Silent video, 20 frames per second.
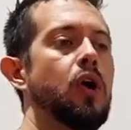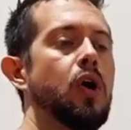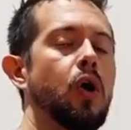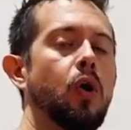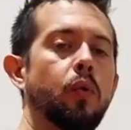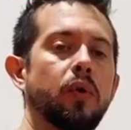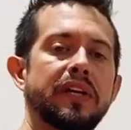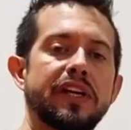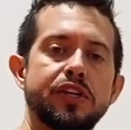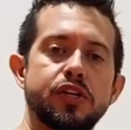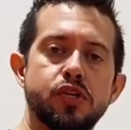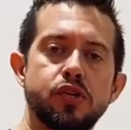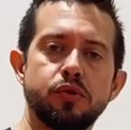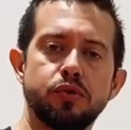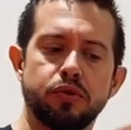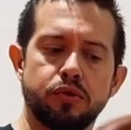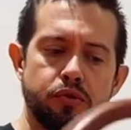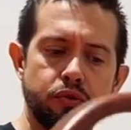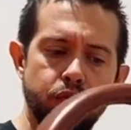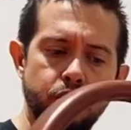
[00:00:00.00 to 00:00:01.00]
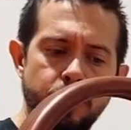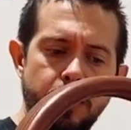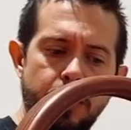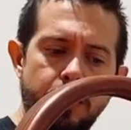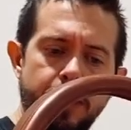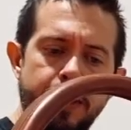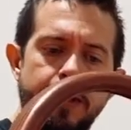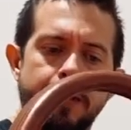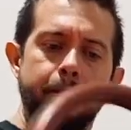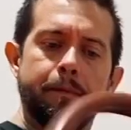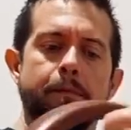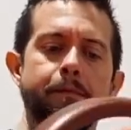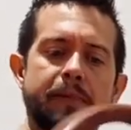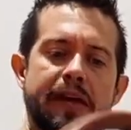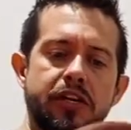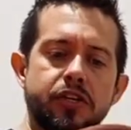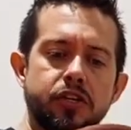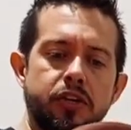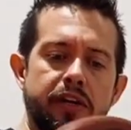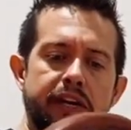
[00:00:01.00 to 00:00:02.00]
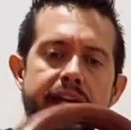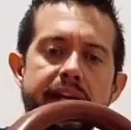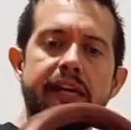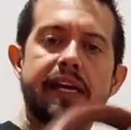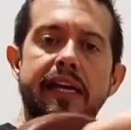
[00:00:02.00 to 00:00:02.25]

When I shoot through, I wanna make sure I